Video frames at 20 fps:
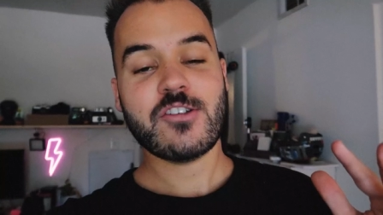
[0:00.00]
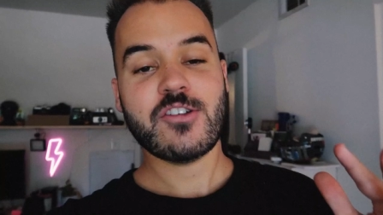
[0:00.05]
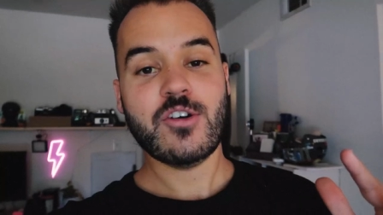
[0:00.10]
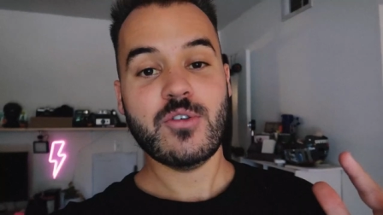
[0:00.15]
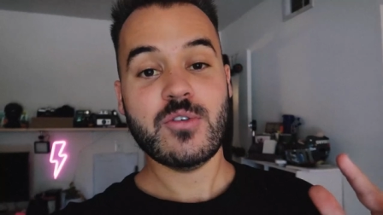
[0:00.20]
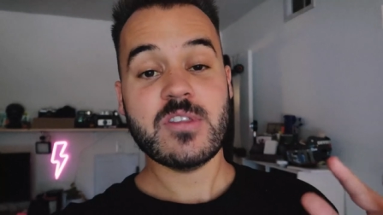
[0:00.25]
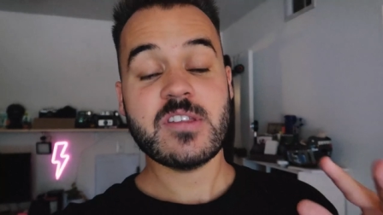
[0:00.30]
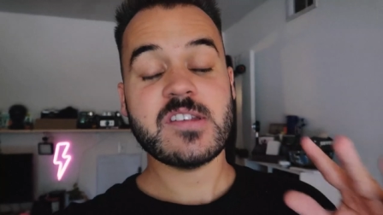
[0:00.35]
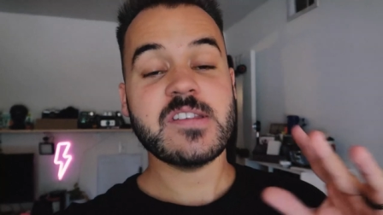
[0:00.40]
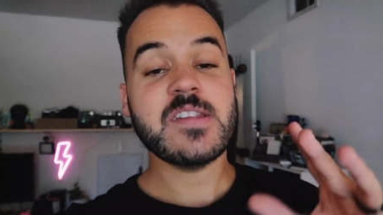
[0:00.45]

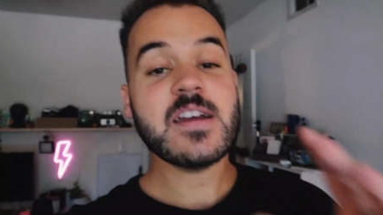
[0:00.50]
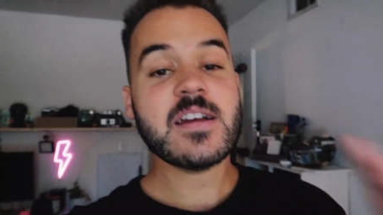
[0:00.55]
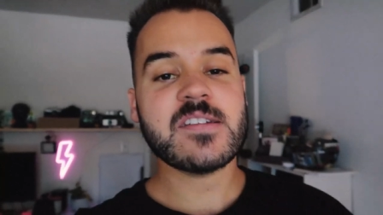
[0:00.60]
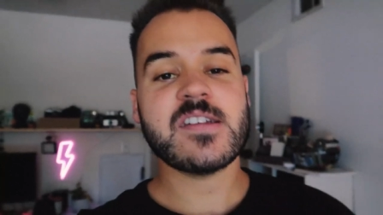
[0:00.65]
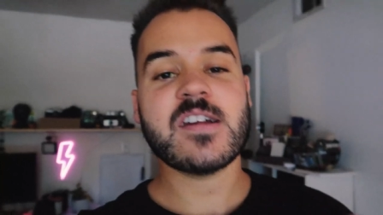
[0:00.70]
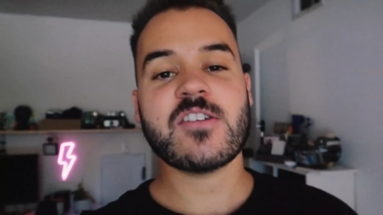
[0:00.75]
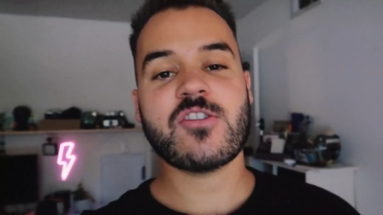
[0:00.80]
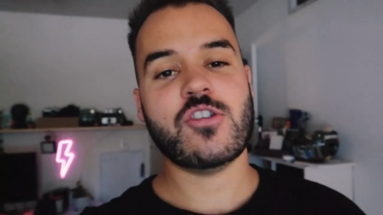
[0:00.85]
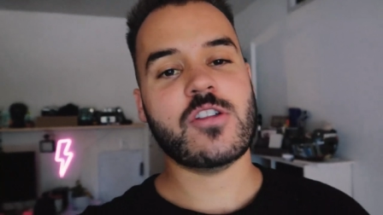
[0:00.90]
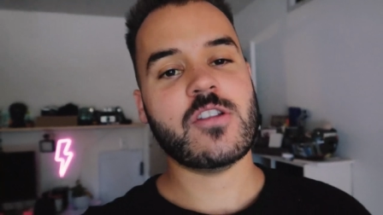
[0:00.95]
So this next
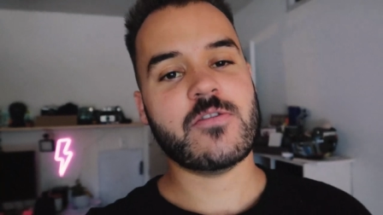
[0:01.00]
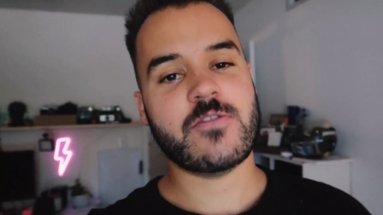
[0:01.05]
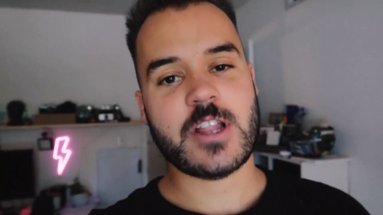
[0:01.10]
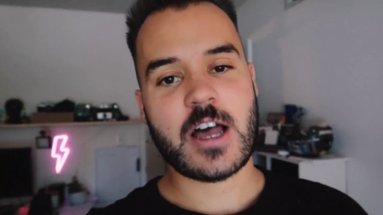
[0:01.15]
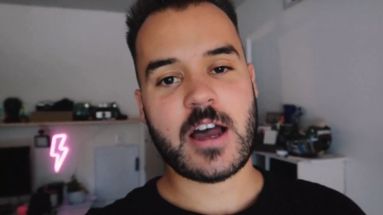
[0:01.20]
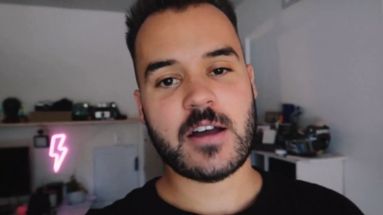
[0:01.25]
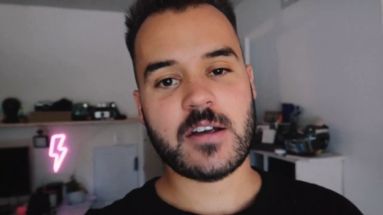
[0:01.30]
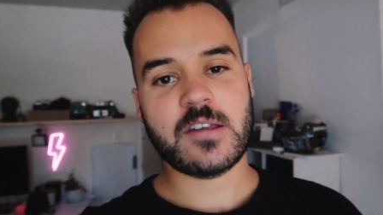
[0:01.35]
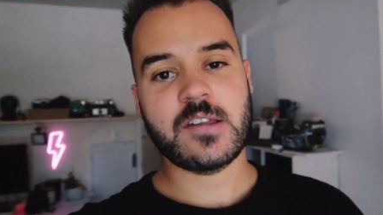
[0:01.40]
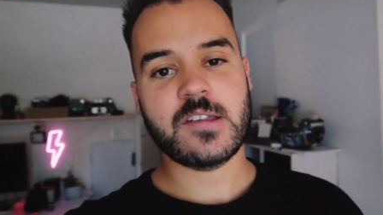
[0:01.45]
section of the
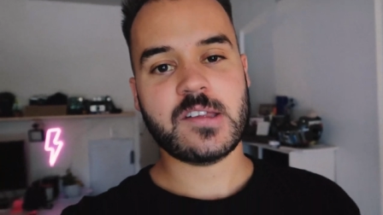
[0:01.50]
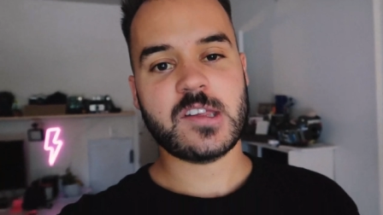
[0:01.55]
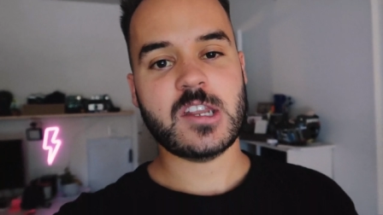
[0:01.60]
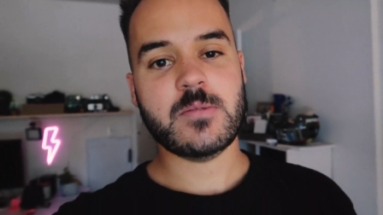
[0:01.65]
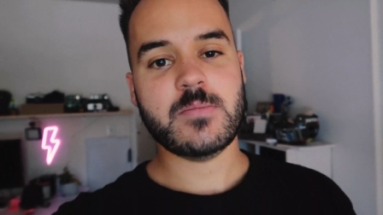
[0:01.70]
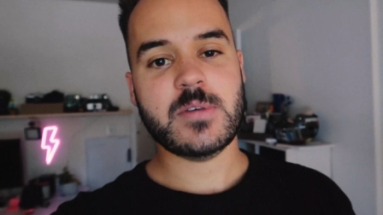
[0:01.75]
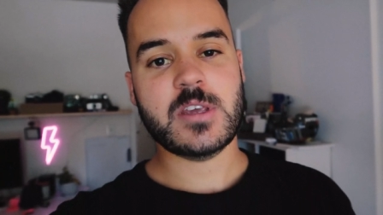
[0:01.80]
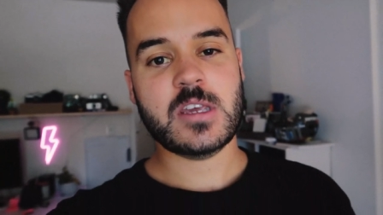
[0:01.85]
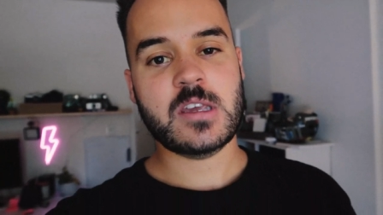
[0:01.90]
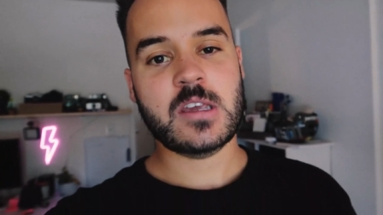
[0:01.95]
vlog is
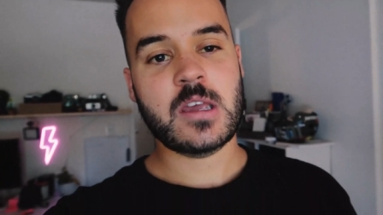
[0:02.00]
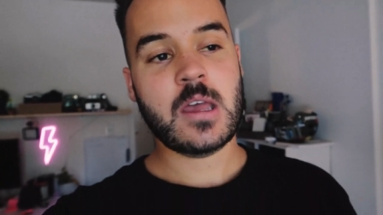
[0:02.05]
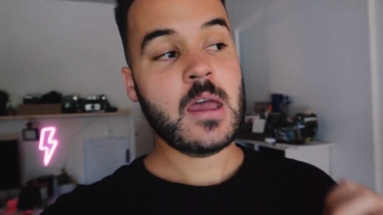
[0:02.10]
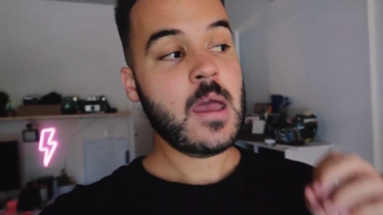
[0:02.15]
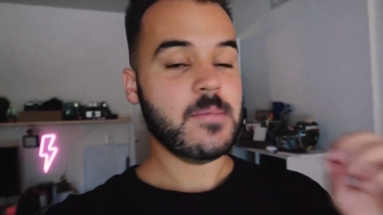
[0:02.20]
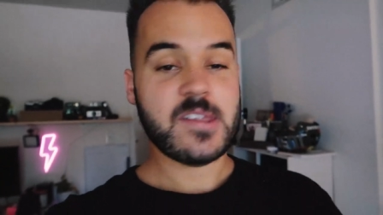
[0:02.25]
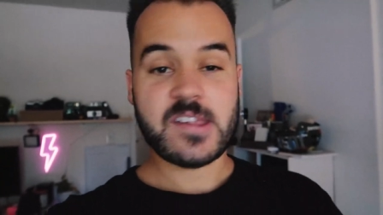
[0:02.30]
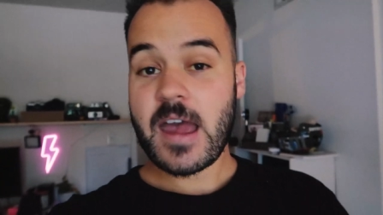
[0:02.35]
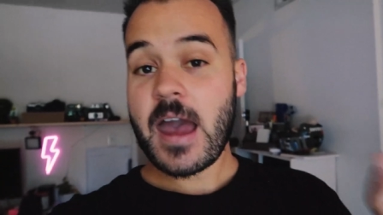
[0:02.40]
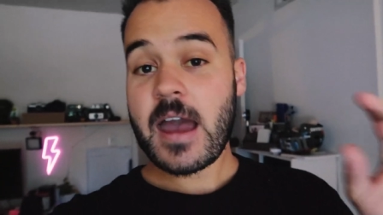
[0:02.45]
gonna be
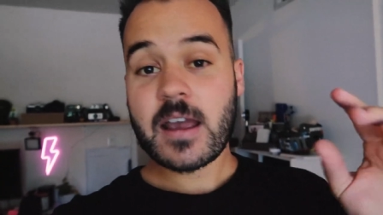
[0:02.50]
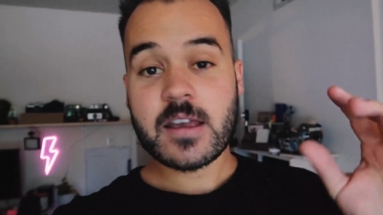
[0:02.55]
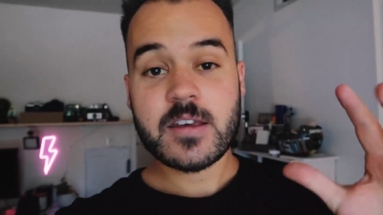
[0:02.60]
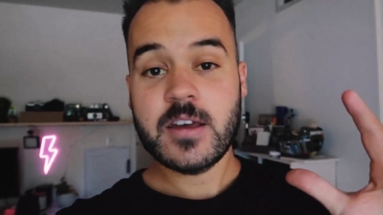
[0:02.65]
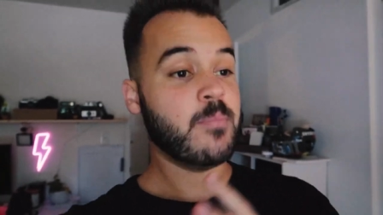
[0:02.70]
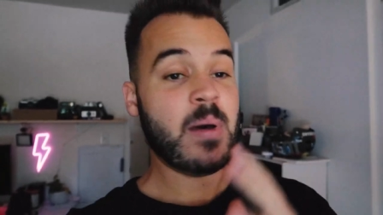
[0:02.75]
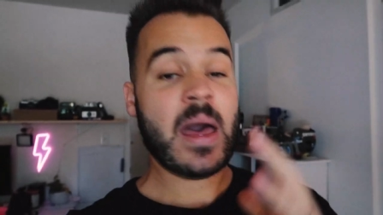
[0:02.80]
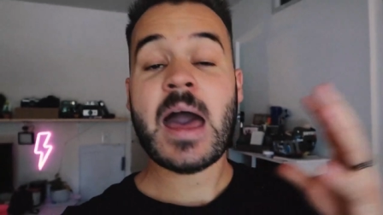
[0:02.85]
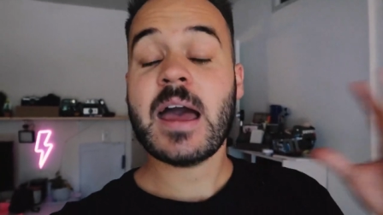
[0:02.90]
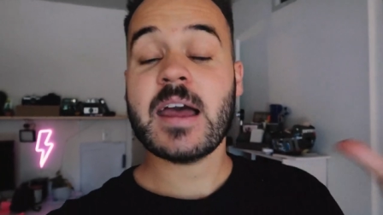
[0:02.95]

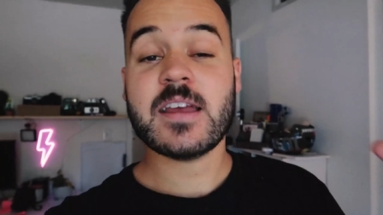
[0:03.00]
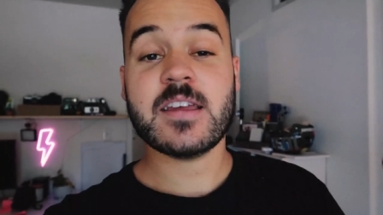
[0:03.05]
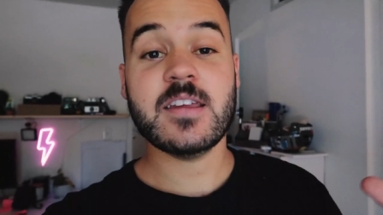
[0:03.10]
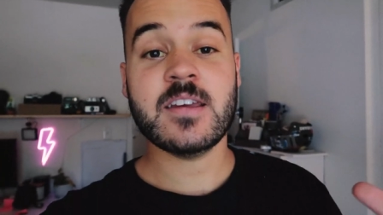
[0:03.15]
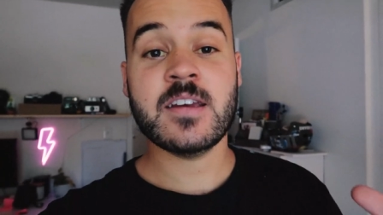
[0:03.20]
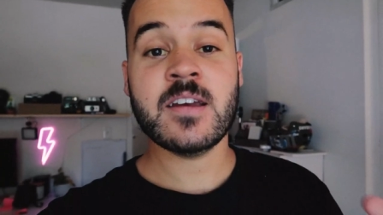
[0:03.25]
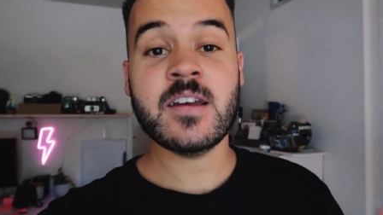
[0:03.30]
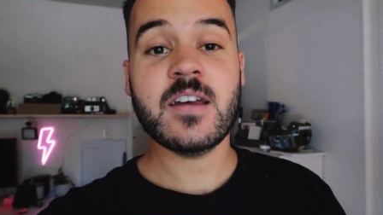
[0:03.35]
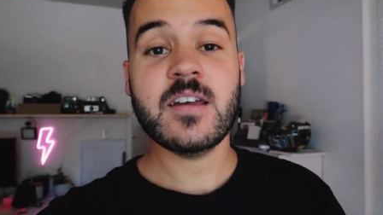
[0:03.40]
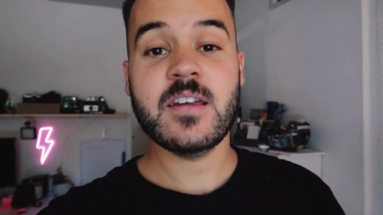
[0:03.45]
Zac
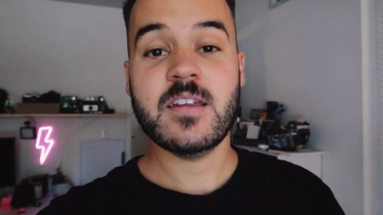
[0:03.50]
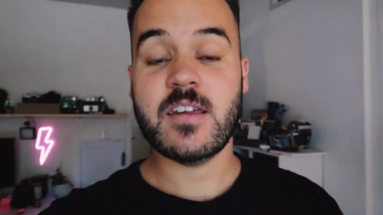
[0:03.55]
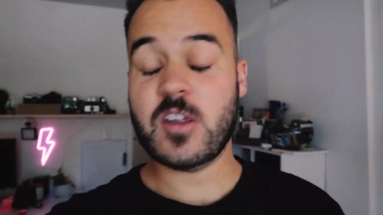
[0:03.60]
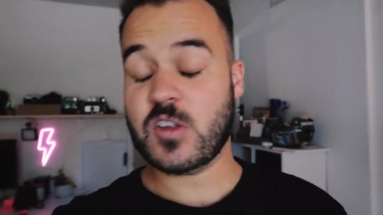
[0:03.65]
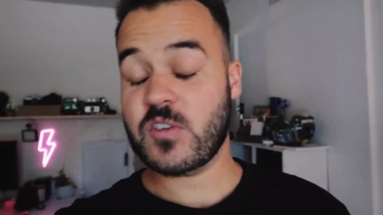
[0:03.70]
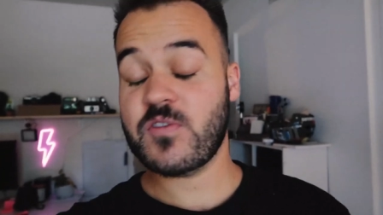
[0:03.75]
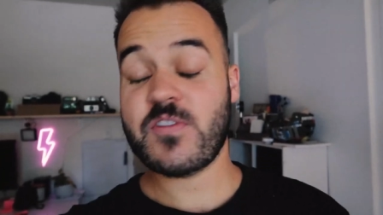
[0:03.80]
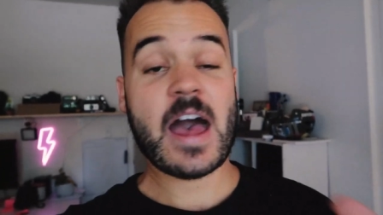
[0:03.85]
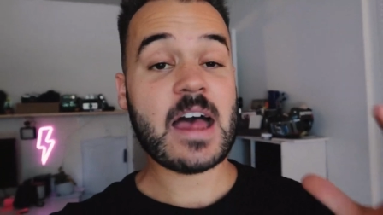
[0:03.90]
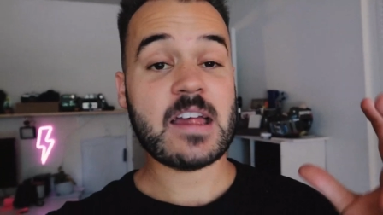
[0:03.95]
packing
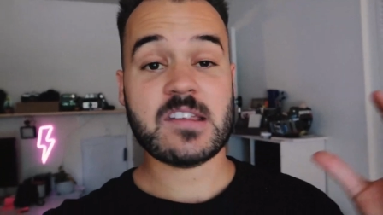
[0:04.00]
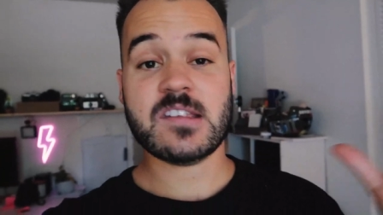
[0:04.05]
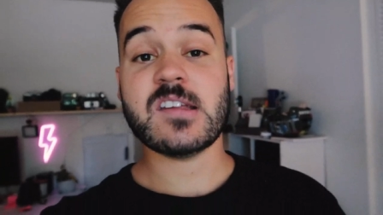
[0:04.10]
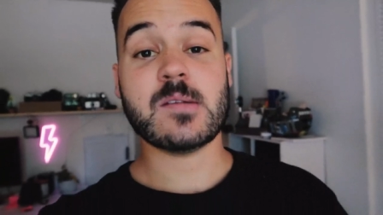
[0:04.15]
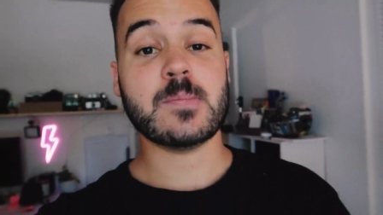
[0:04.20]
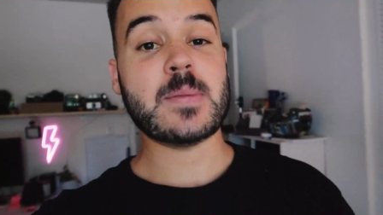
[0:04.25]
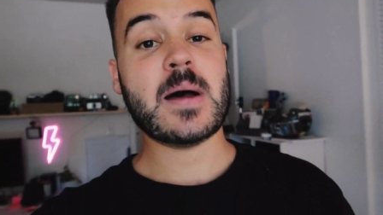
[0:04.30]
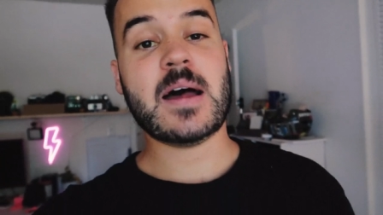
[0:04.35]
as fast as